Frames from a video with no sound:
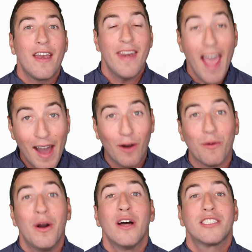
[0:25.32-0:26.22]

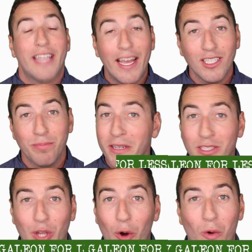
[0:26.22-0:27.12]
Now,
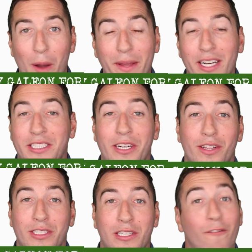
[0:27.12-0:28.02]
salesmen don't want me to share
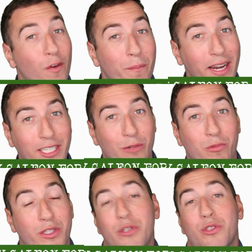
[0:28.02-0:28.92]
this information
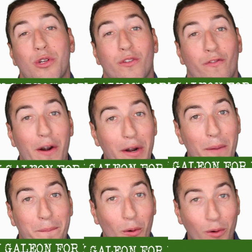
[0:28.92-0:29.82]
with you, so it's very
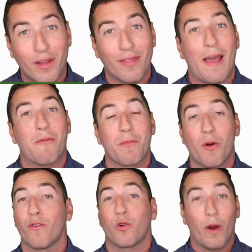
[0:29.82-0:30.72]
important that we
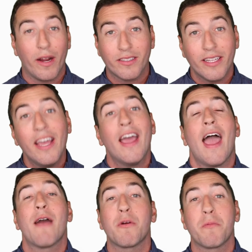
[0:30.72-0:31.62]
move quickly
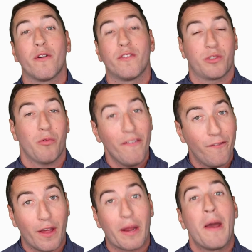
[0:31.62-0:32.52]
and we move
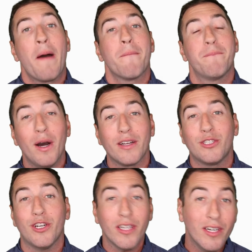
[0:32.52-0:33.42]
swiftly.
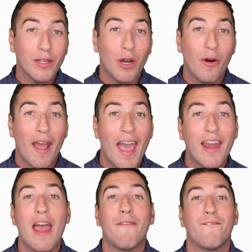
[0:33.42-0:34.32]
But you're gonna go
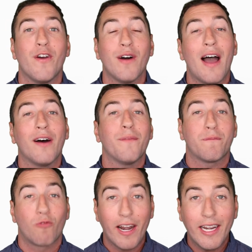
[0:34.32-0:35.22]
ahead and fill
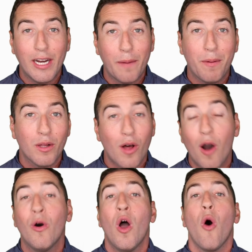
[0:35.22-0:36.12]
out right here
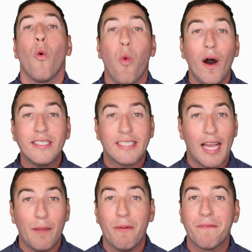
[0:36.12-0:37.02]
below what
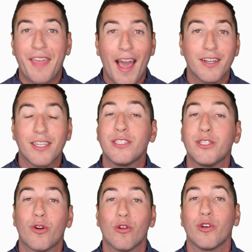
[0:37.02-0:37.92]
type of
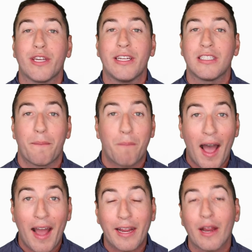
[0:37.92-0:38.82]
Galeon you're looking into
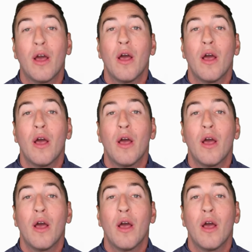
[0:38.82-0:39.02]
buying.